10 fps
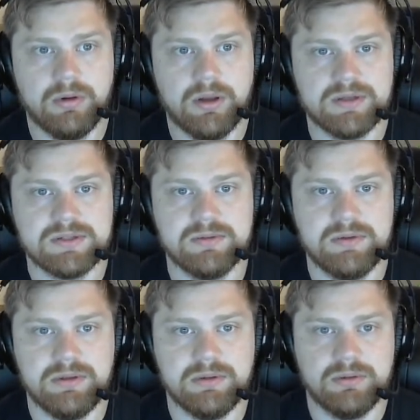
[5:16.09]
Natas
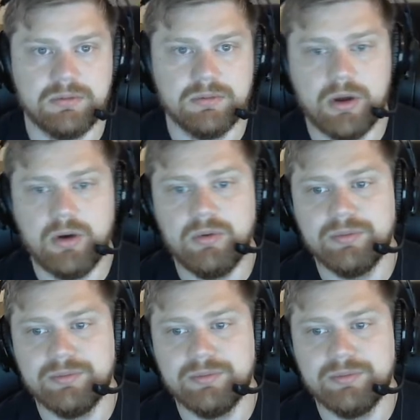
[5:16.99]
3. Oh!